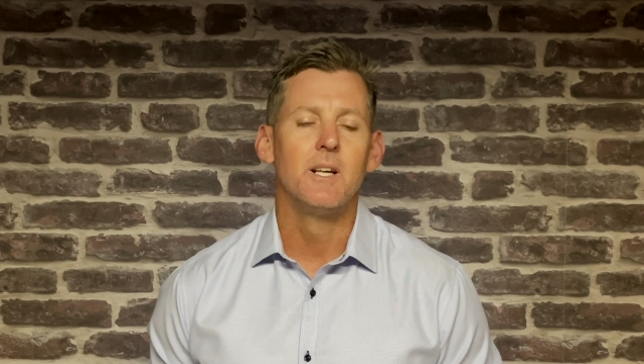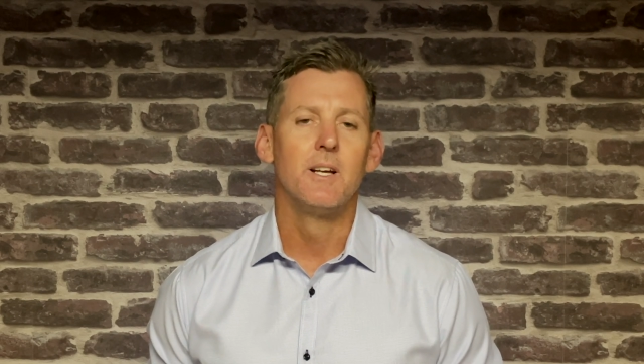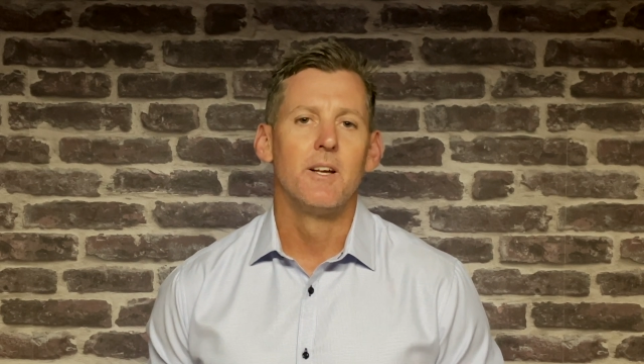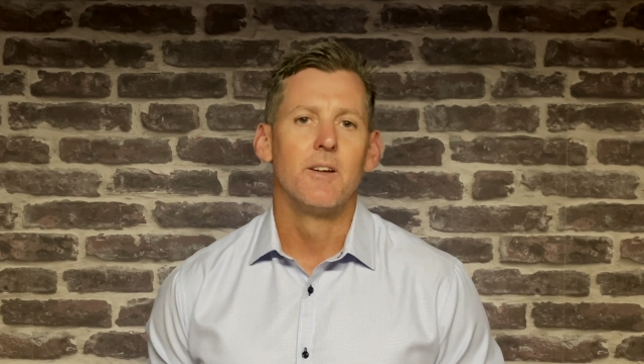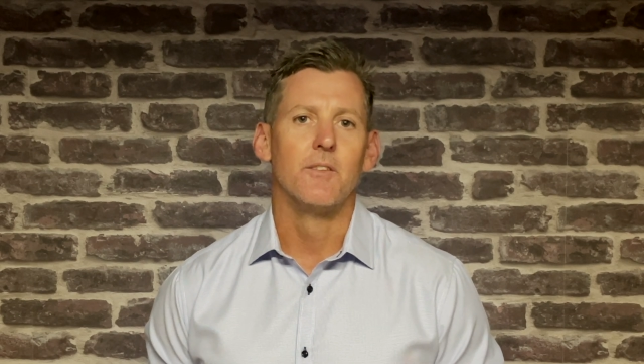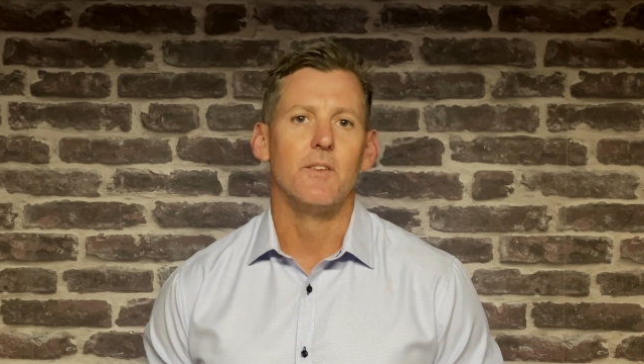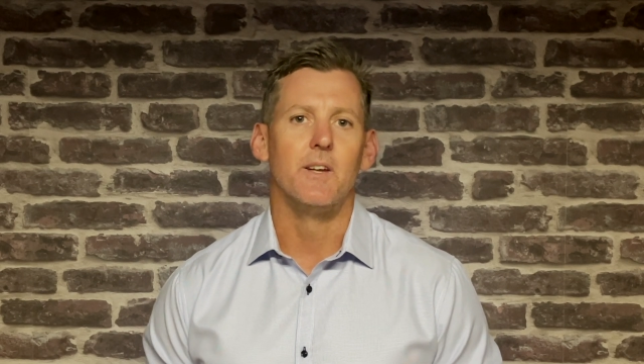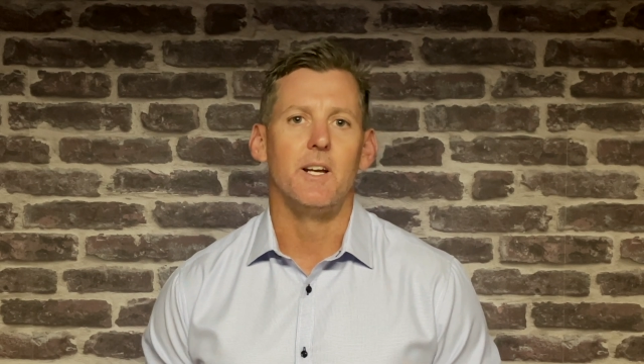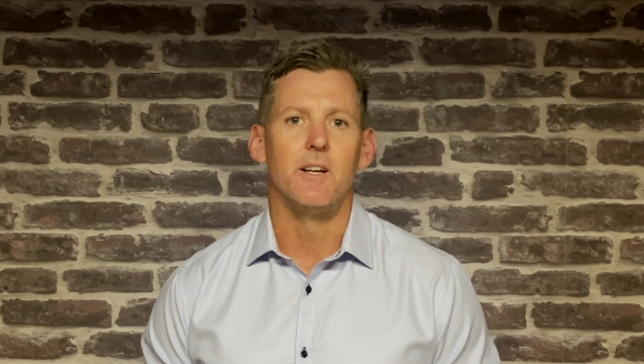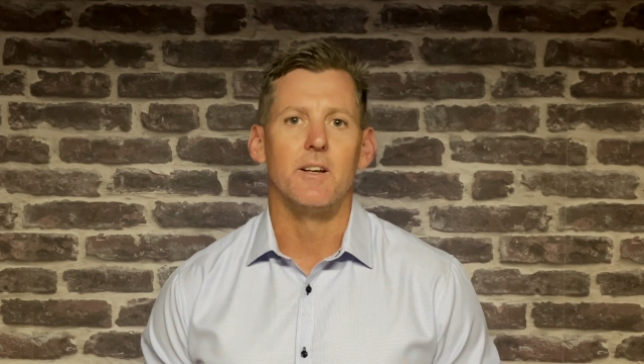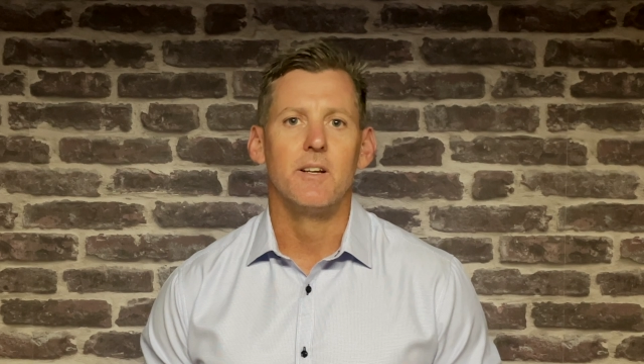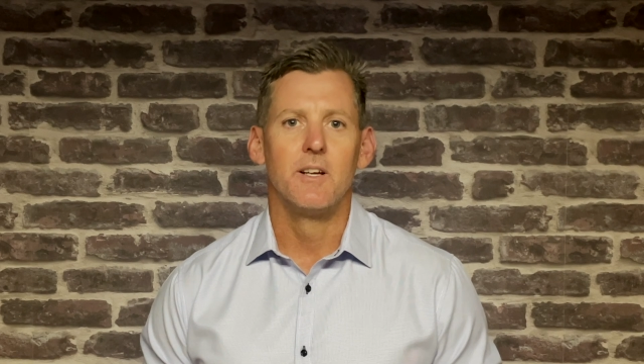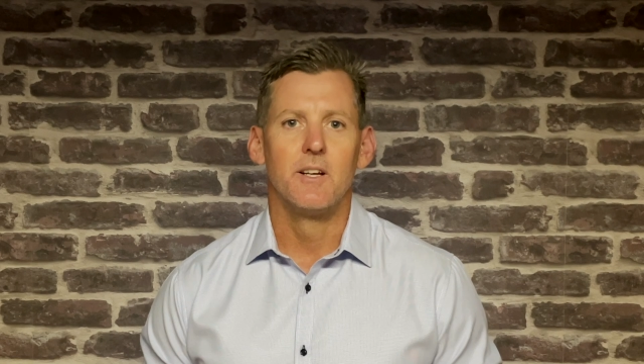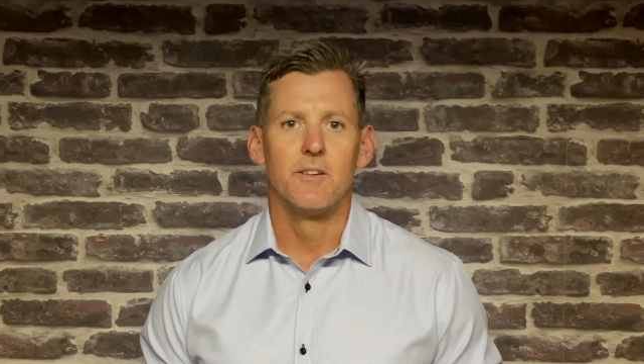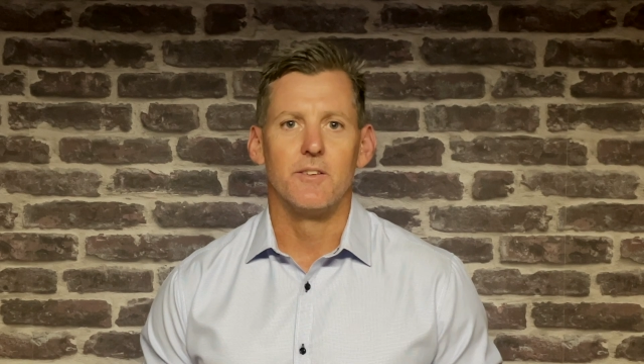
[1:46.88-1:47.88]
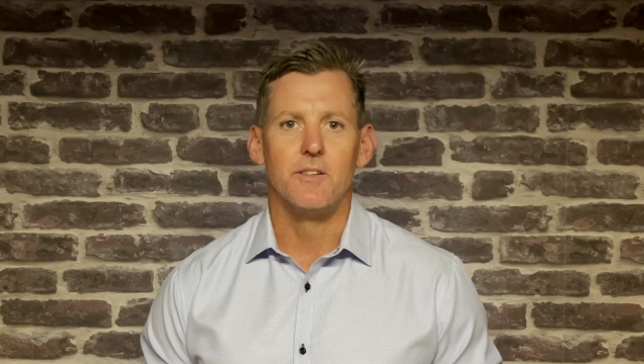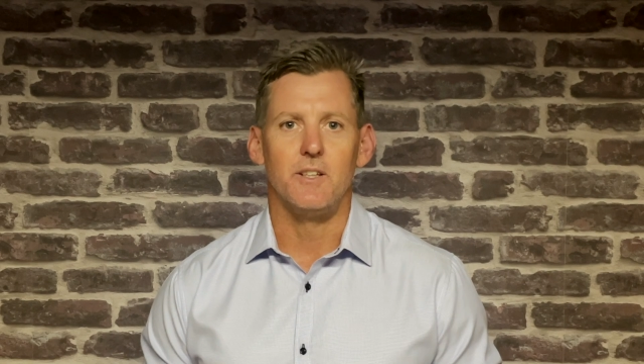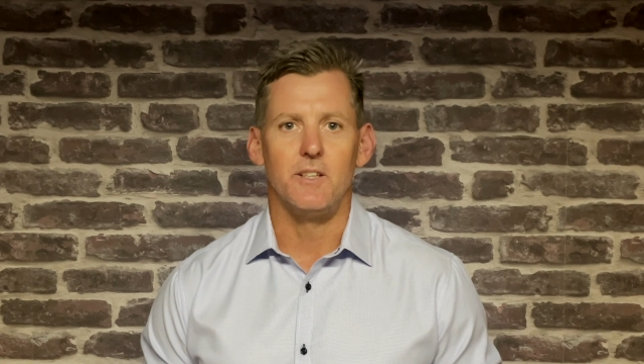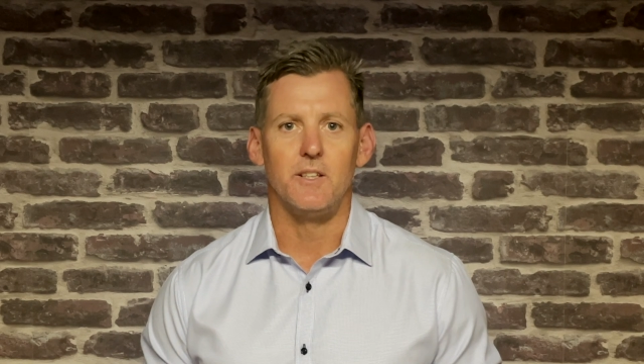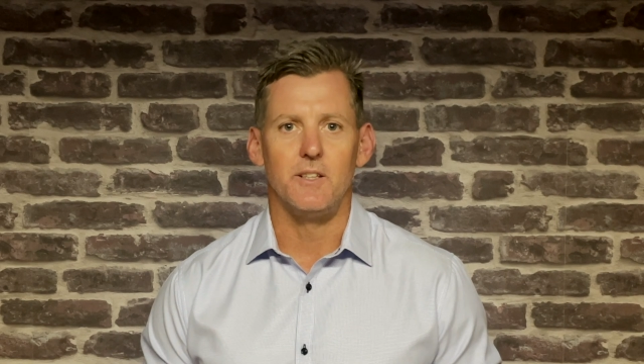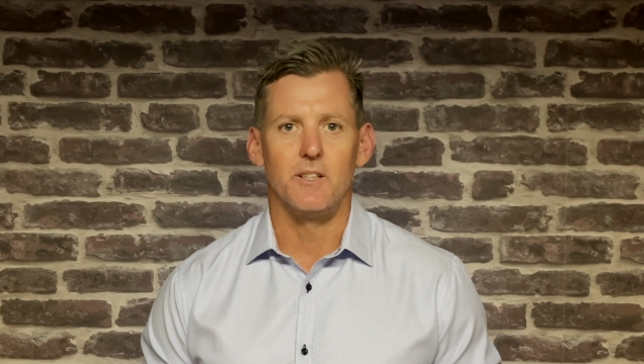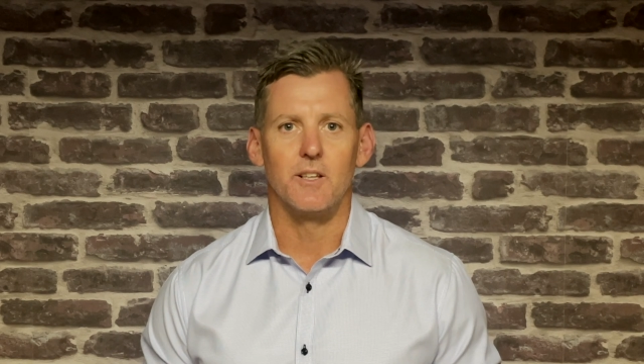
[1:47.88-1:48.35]
then
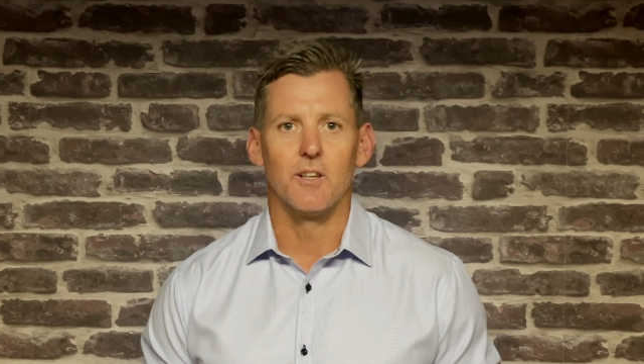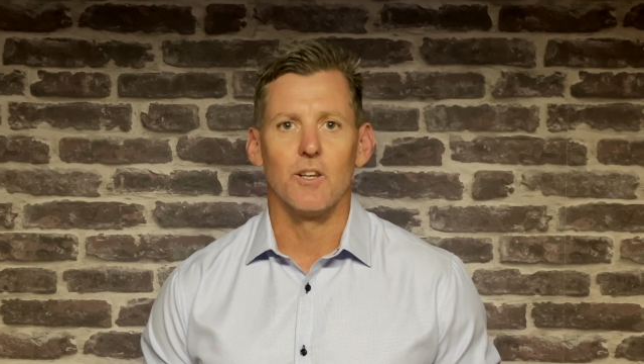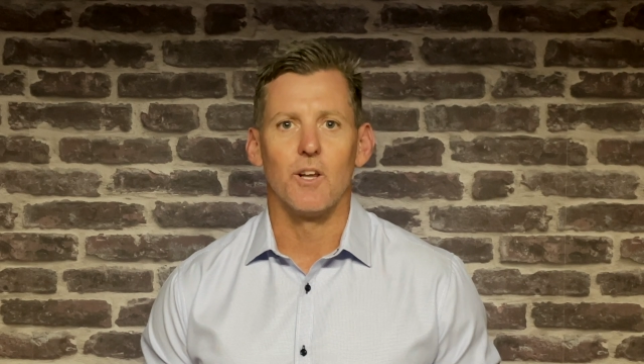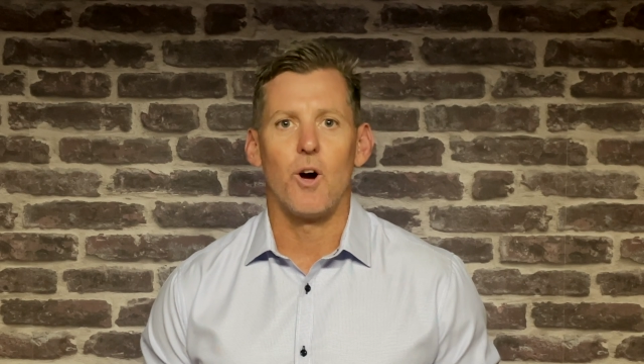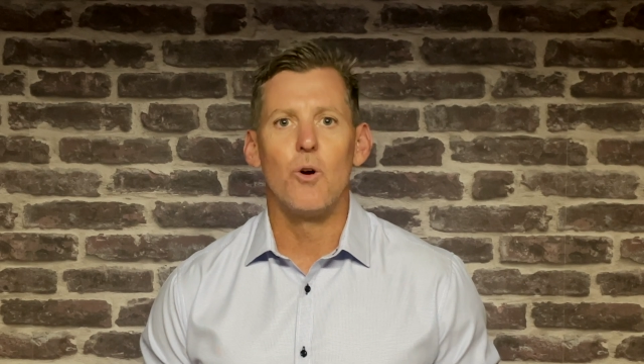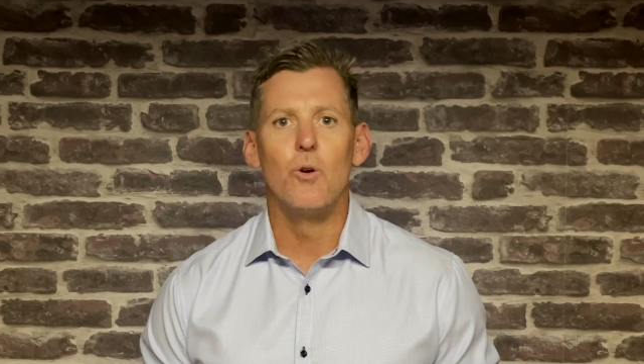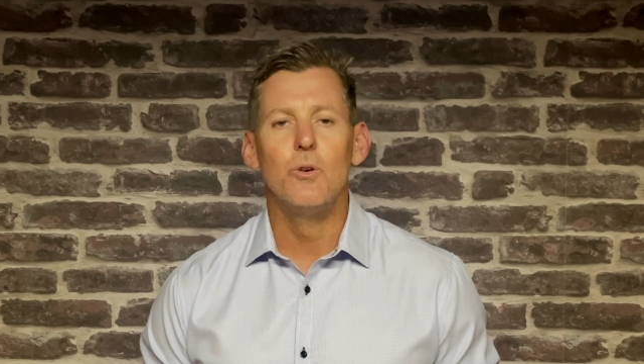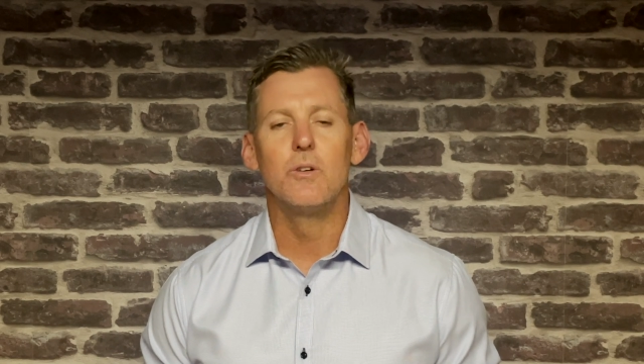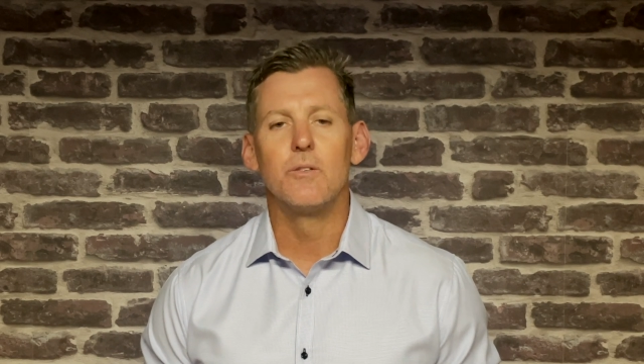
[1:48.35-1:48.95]
the load